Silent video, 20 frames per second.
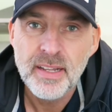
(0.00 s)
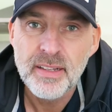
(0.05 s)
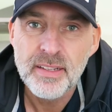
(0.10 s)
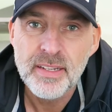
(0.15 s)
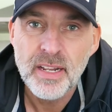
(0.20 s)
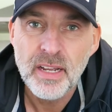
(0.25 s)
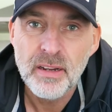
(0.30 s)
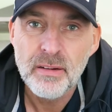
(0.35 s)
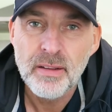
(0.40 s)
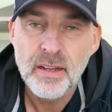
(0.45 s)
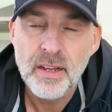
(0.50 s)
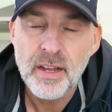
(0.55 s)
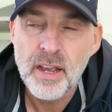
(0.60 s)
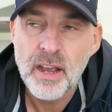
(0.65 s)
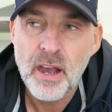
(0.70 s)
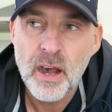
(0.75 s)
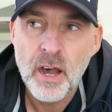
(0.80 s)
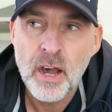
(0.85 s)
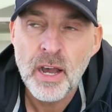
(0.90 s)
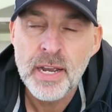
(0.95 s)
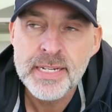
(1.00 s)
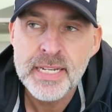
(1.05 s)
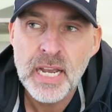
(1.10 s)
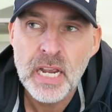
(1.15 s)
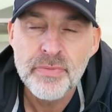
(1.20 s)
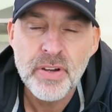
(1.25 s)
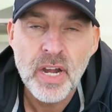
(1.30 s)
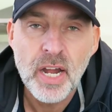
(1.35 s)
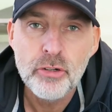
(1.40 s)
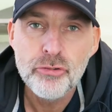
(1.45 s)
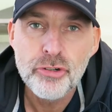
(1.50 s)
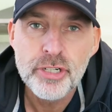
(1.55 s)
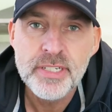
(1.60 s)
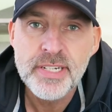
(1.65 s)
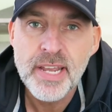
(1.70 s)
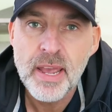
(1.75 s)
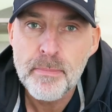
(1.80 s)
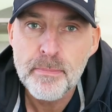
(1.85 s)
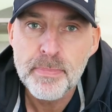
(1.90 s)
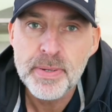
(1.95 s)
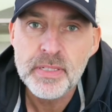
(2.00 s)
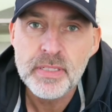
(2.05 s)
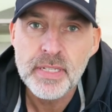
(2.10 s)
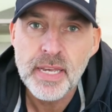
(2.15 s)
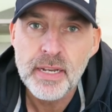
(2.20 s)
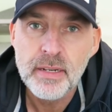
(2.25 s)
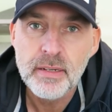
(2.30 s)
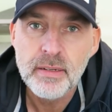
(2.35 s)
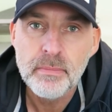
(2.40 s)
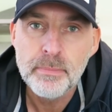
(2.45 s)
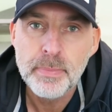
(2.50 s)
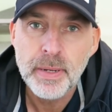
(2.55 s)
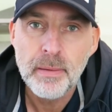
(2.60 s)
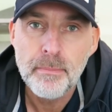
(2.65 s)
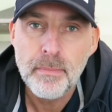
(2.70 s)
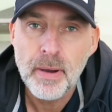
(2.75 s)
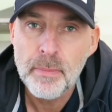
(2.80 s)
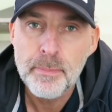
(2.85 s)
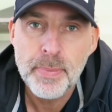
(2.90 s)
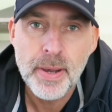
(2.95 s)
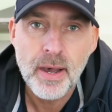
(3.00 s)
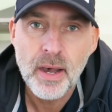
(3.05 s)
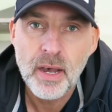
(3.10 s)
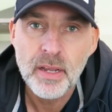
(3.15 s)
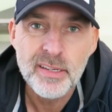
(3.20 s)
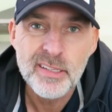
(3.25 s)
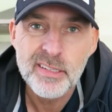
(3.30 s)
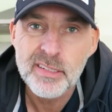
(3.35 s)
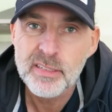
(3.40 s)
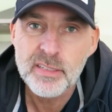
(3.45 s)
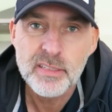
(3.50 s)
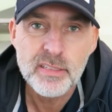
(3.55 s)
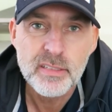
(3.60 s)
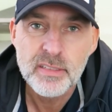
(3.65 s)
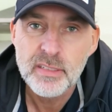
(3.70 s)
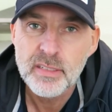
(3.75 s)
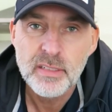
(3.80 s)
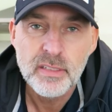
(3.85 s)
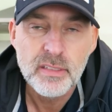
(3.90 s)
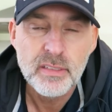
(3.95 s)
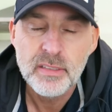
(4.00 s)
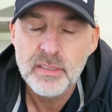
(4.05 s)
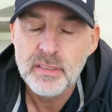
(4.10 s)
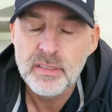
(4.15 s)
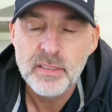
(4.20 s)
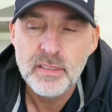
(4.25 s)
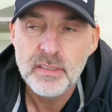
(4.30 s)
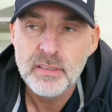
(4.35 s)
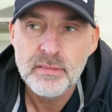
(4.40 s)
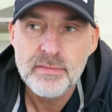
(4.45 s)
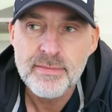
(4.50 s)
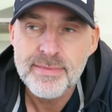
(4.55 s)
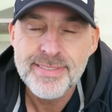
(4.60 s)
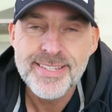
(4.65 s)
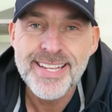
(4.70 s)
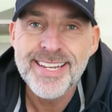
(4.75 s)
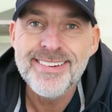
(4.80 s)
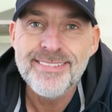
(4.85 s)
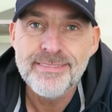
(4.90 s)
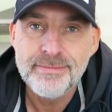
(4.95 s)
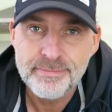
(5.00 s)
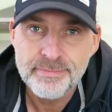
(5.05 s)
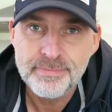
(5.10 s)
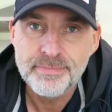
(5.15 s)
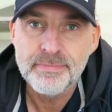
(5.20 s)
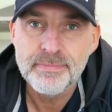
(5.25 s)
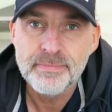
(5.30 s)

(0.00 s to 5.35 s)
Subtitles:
You know, I gave 110%, but my partners didn't.